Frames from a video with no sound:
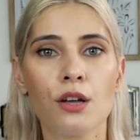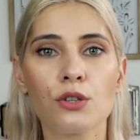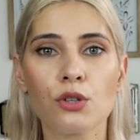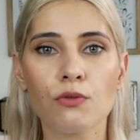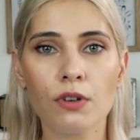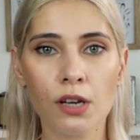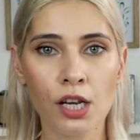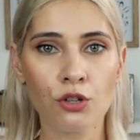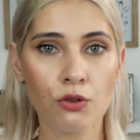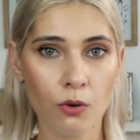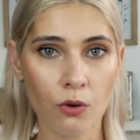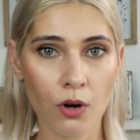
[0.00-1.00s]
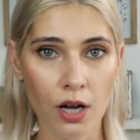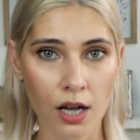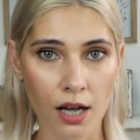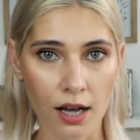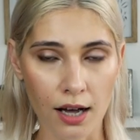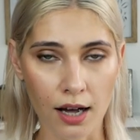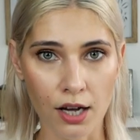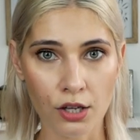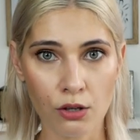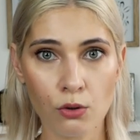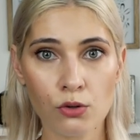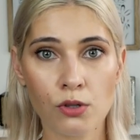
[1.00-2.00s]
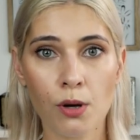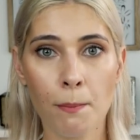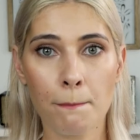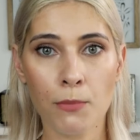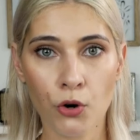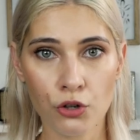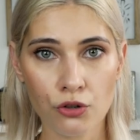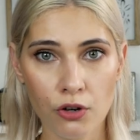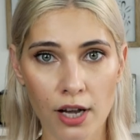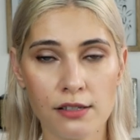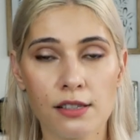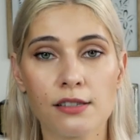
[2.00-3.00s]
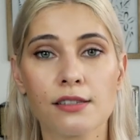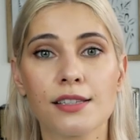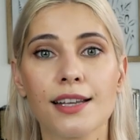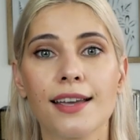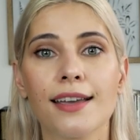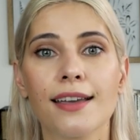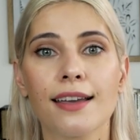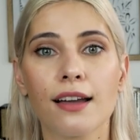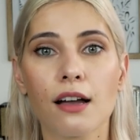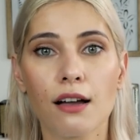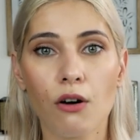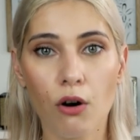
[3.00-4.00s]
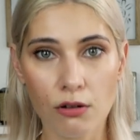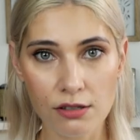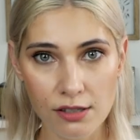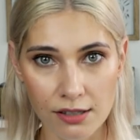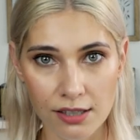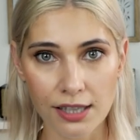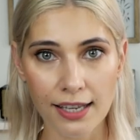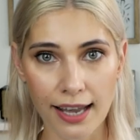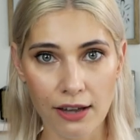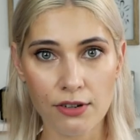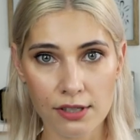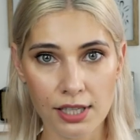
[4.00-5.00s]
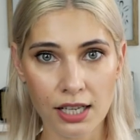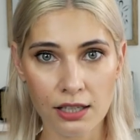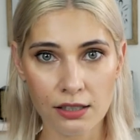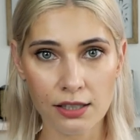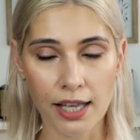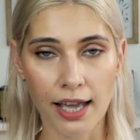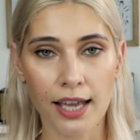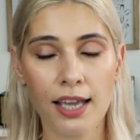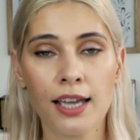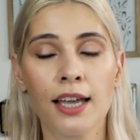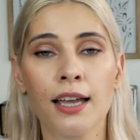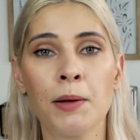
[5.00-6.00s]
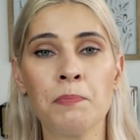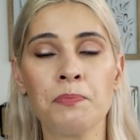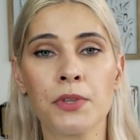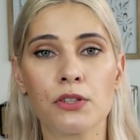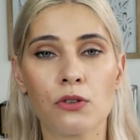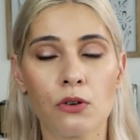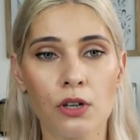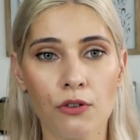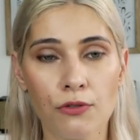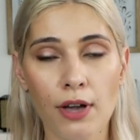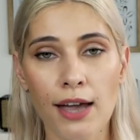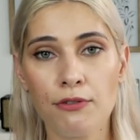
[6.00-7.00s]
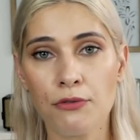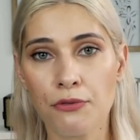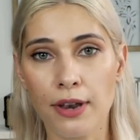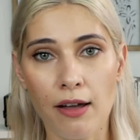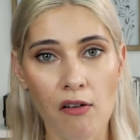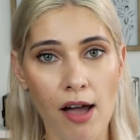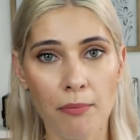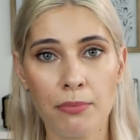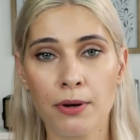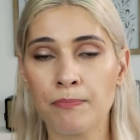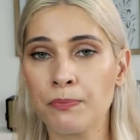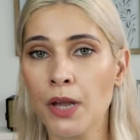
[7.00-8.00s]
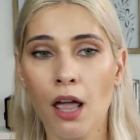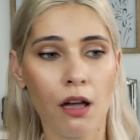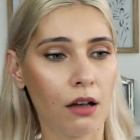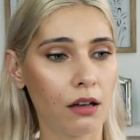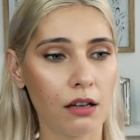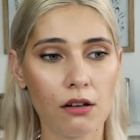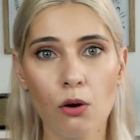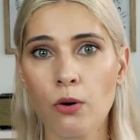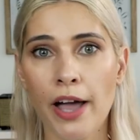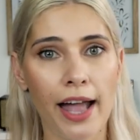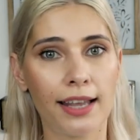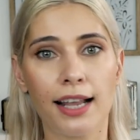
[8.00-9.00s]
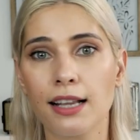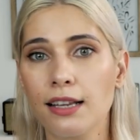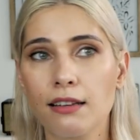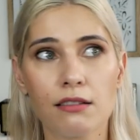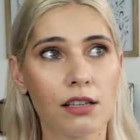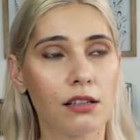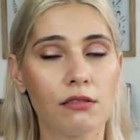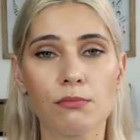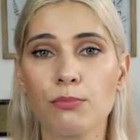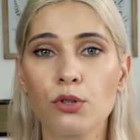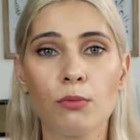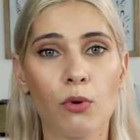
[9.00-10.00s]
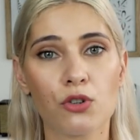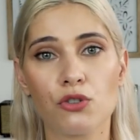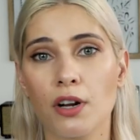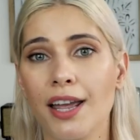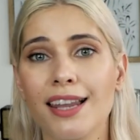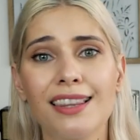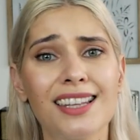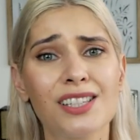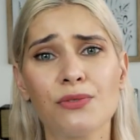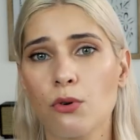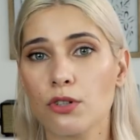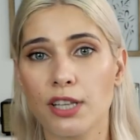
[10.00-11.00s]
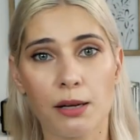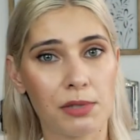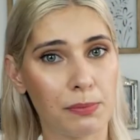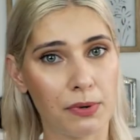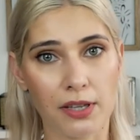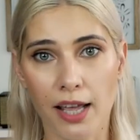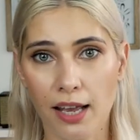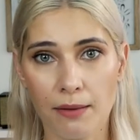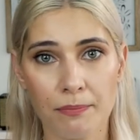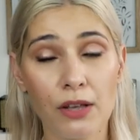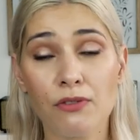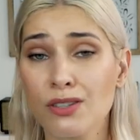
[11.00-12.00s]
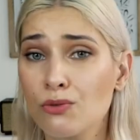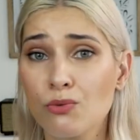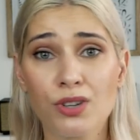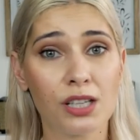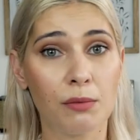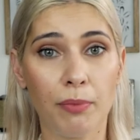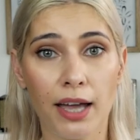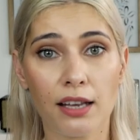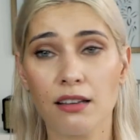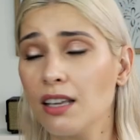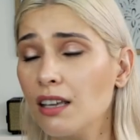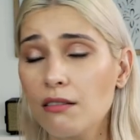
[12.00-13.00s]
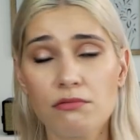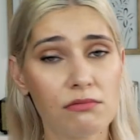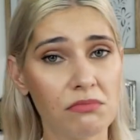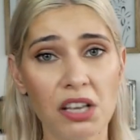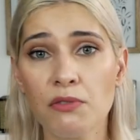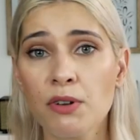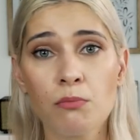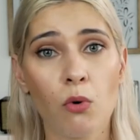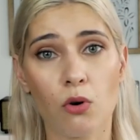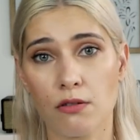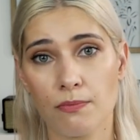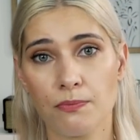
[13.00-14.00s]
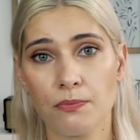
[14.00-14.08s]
So we need to uh, use moisturizers constantly every single day. So if you have a flare up, go ahead and uh, put the moisturizer at least four times per day if it's really bad, even more.